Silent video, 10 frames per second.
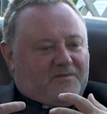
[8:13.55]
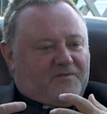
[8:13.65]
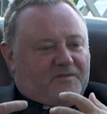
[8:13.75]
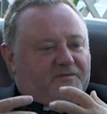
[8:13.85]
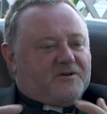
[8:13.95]

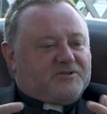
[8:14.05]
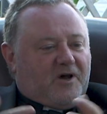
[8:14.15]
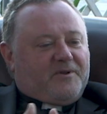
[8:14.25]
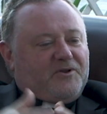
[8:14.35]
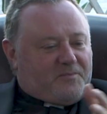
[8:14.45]
for the first
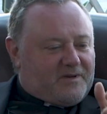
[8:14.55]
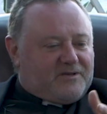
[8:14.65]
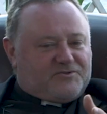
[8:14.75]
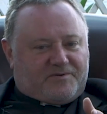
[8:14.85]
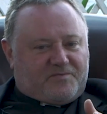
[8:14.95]
time in human
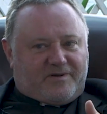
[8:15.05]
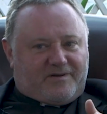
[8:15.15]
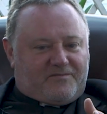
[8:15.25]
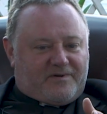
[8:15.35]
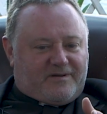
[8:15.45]
history,
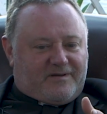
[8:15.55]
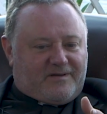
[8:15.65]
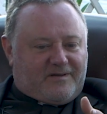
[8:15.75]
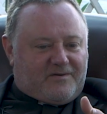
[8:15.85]
we